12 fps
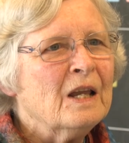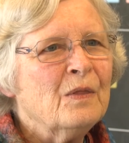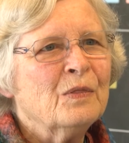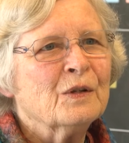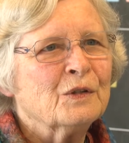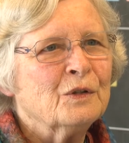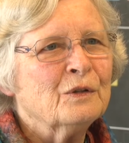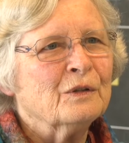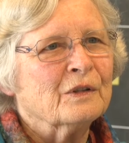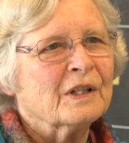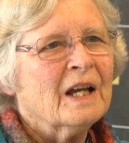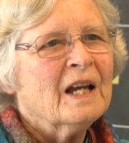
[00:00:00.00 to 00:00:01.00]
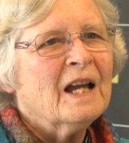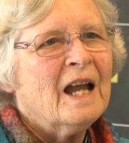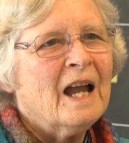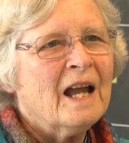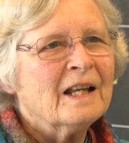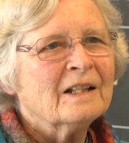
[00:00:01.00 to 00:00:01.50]
in the students.
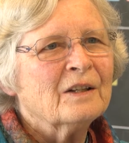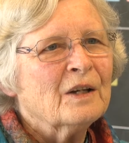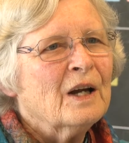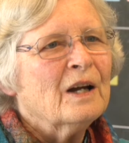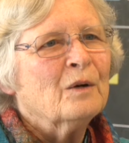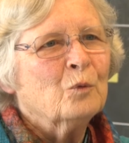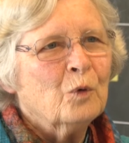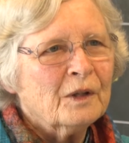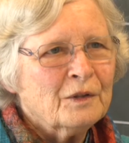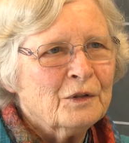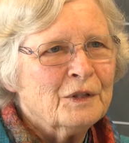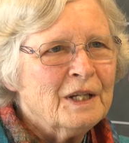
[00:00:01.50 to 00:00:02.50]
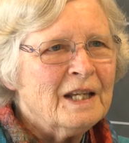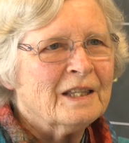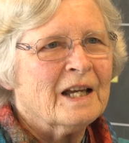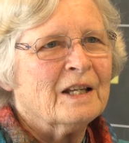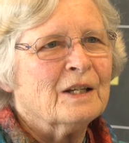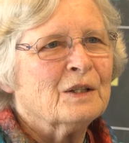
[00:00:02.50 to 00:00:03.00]
And what you see
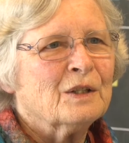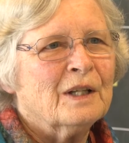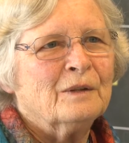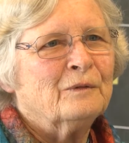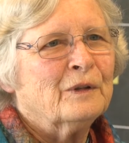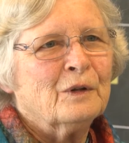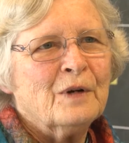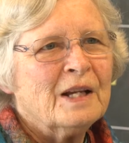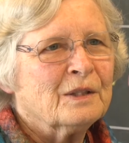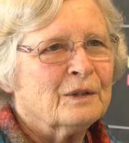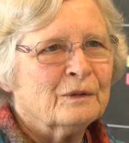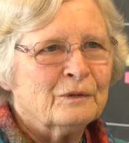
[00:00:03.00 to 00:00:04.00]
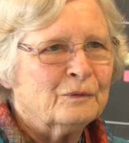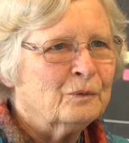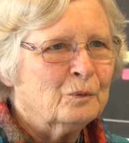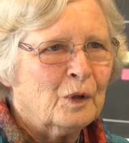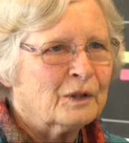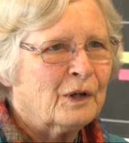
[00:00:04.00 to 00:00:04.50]
then is that for the rest of
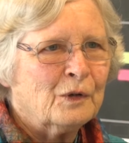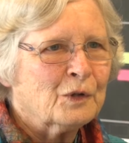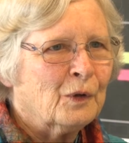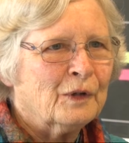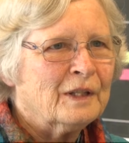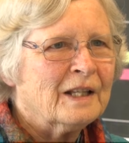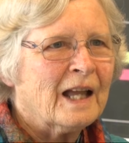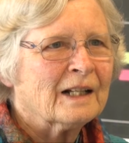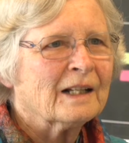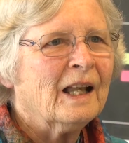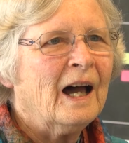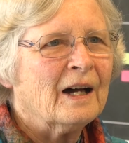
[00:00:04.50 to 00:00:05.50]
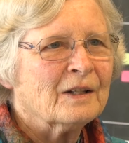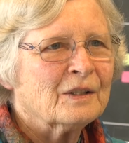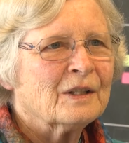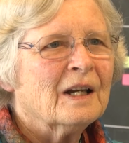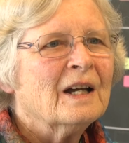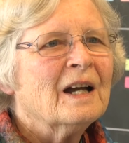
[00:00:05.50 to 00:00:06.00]
what goes on in that
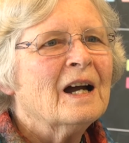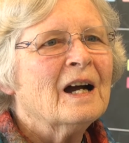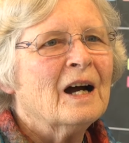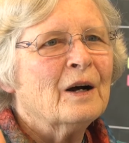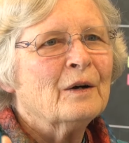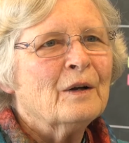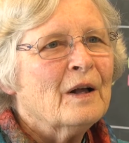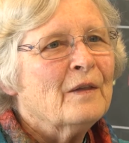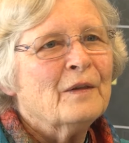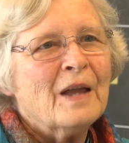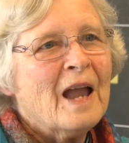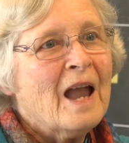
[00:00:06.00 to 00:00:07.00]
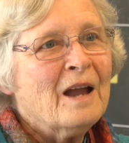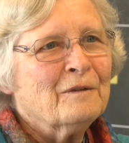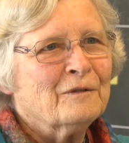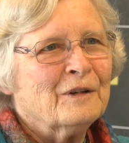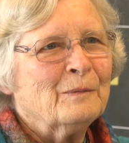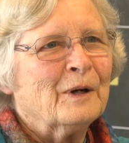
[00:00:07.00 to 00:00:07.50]
class,
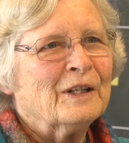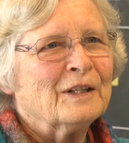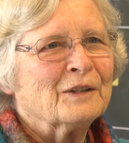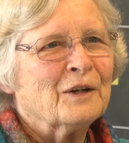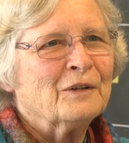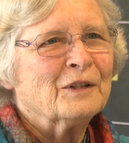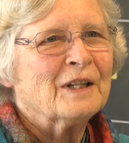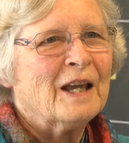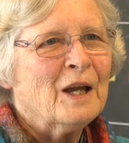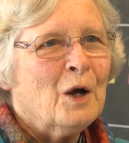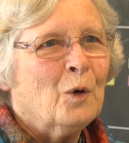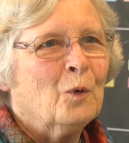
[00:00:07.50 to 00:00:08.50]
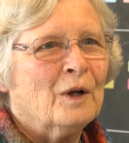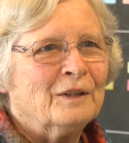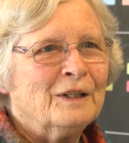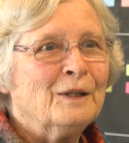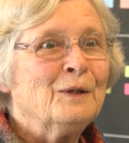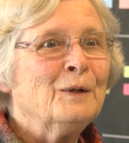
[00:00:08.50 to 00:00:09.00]
everybody is going to say,
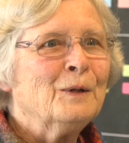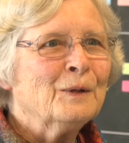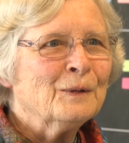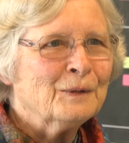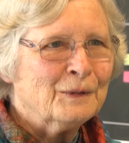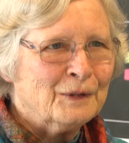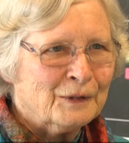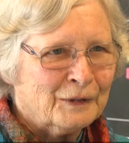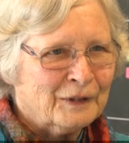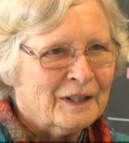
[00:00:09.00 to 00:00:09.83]
what did you do?